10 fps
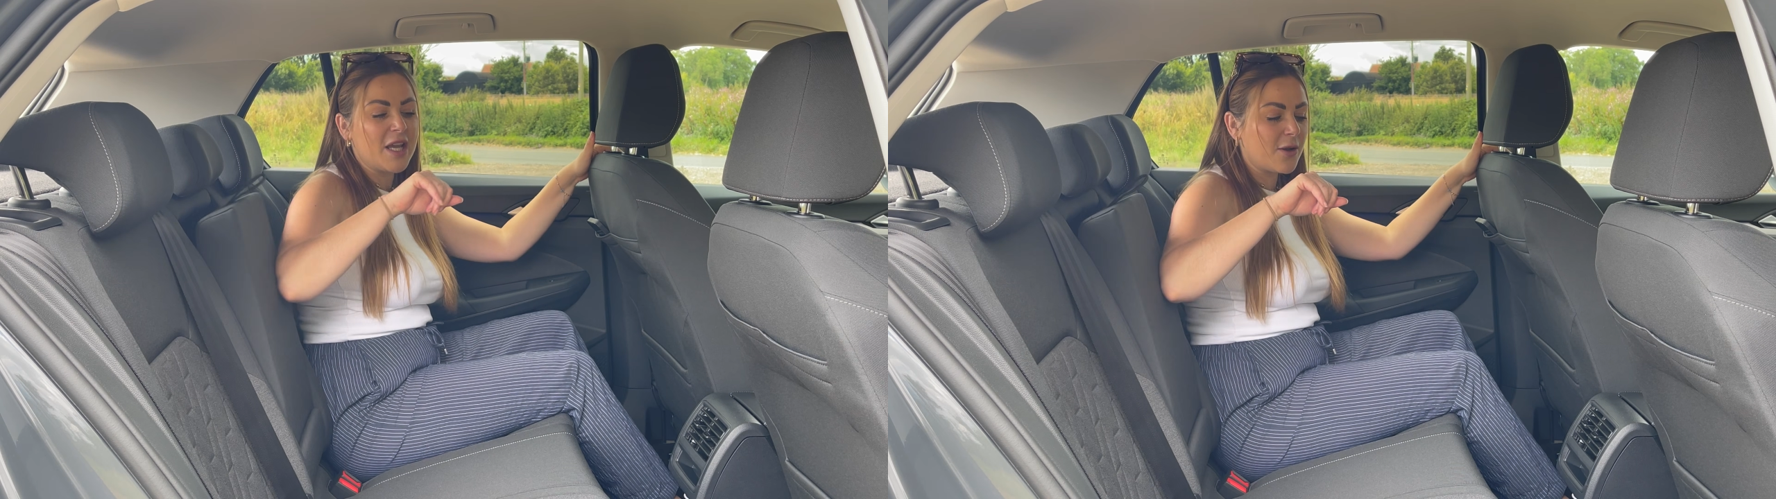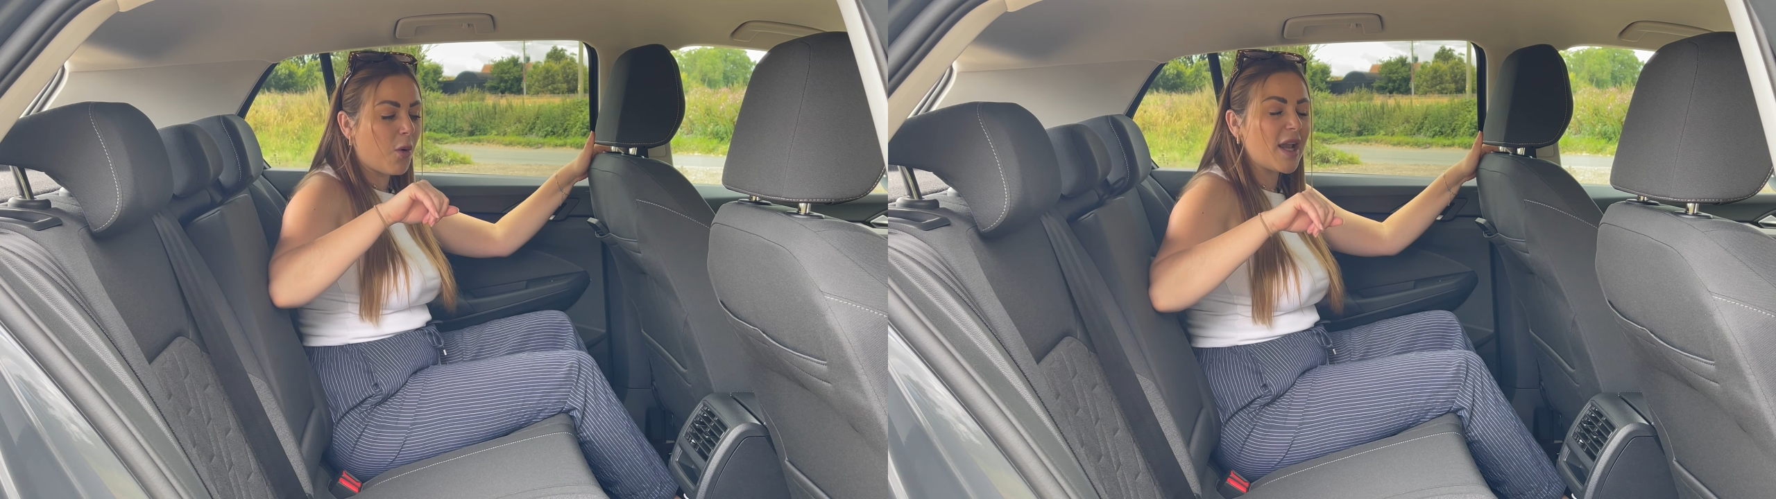
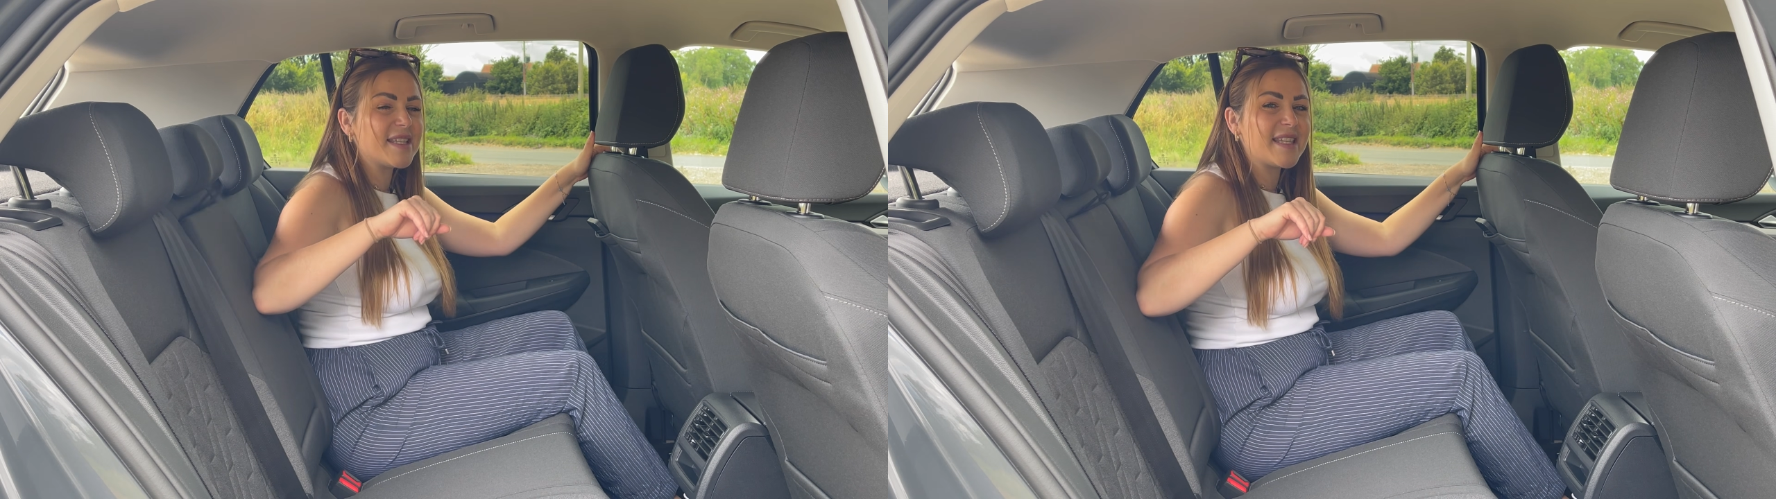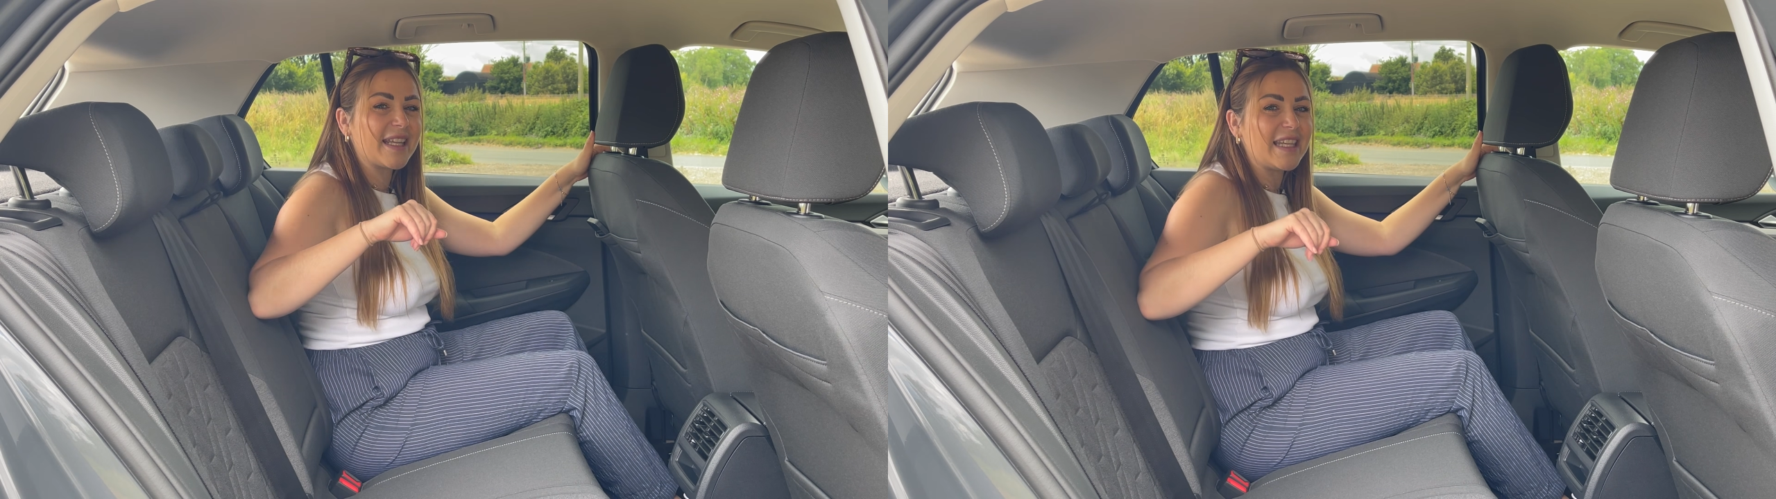quite a
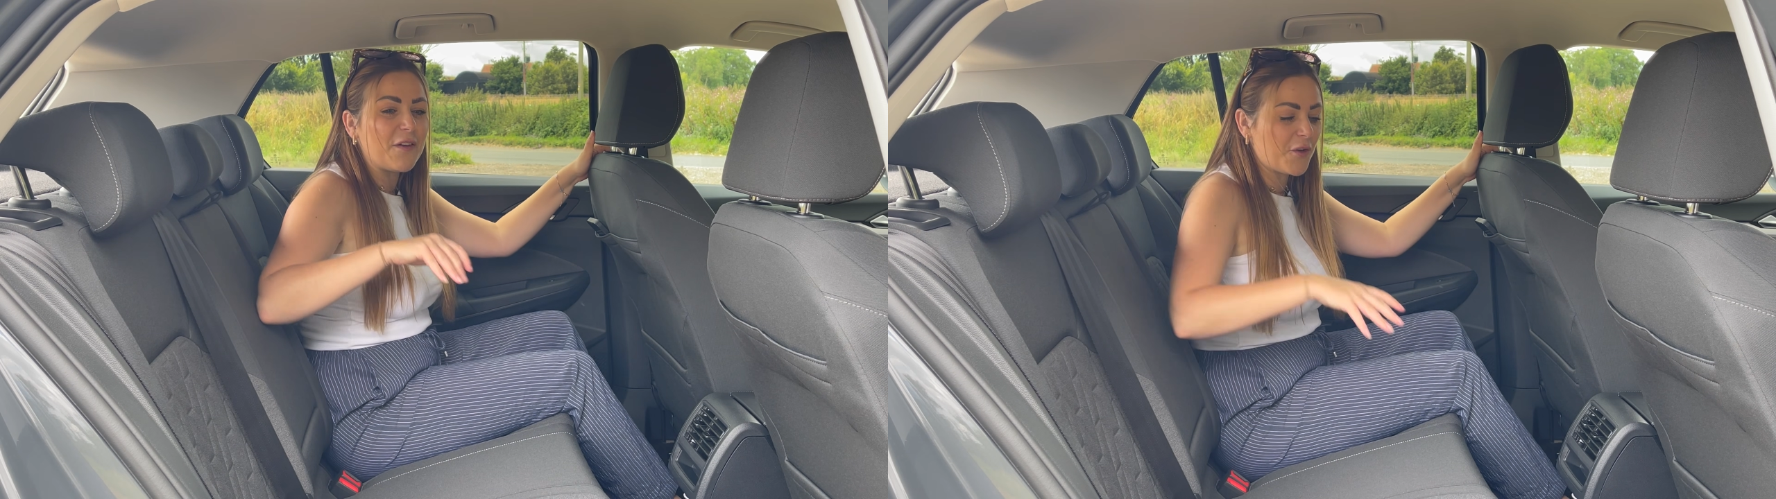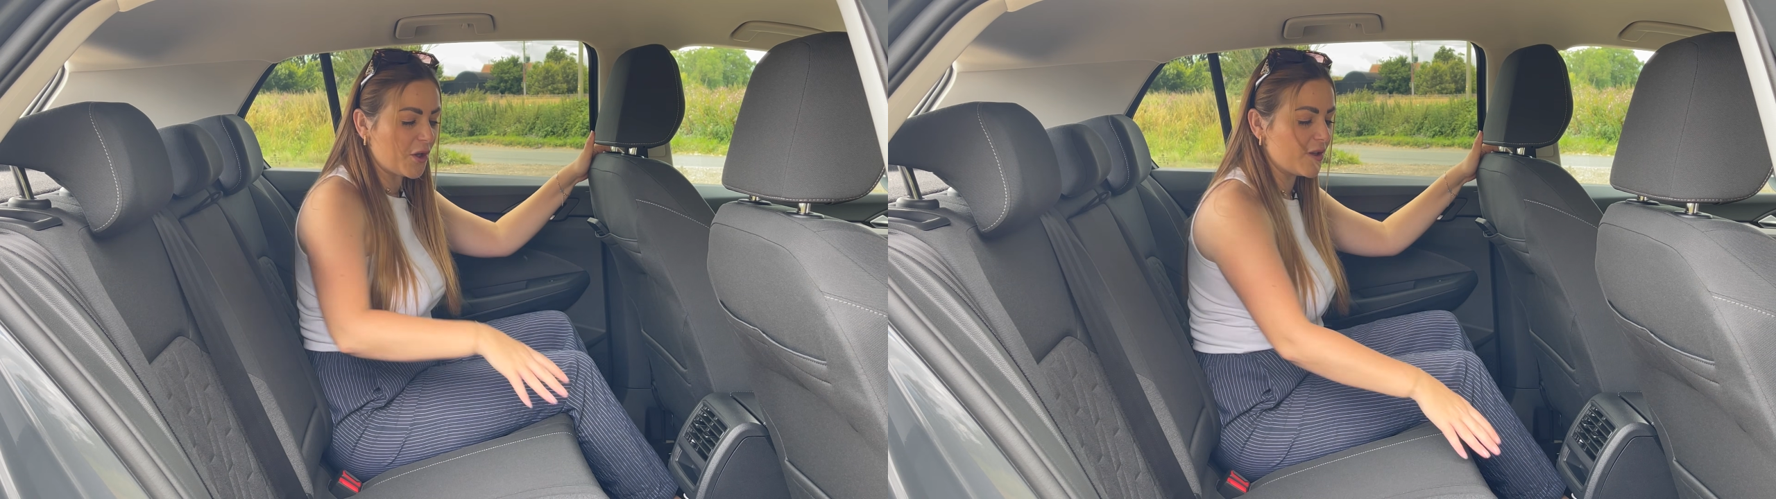
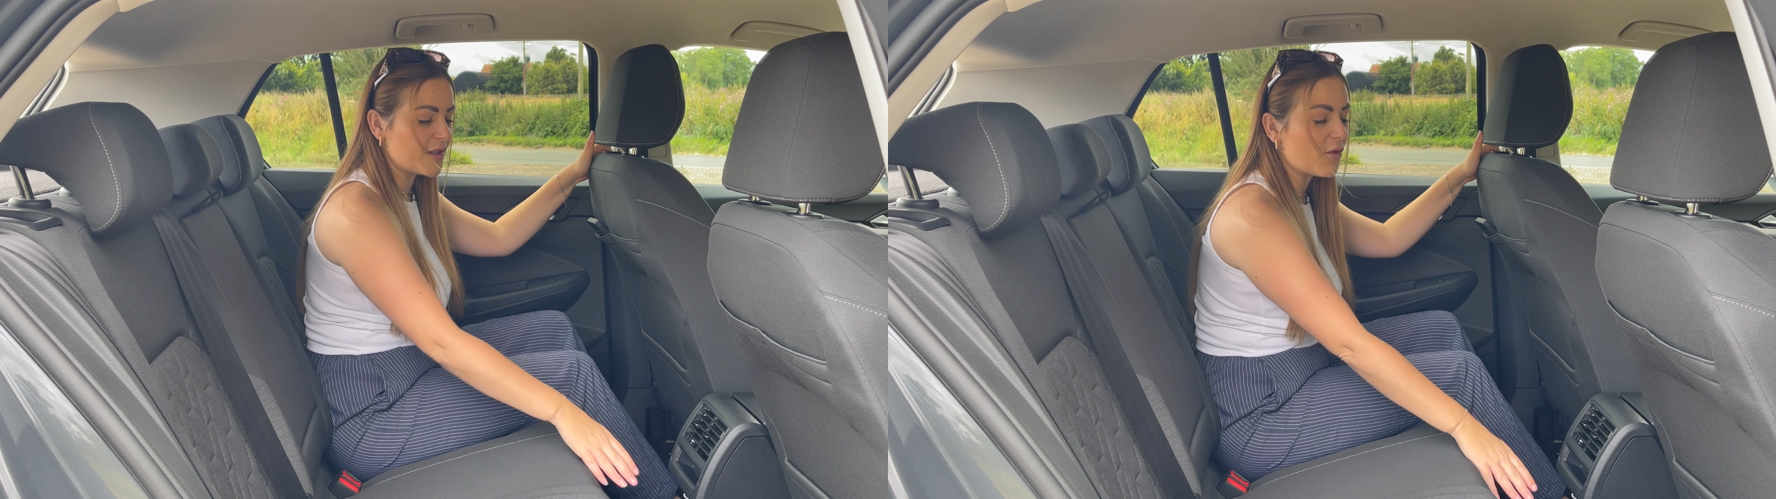significant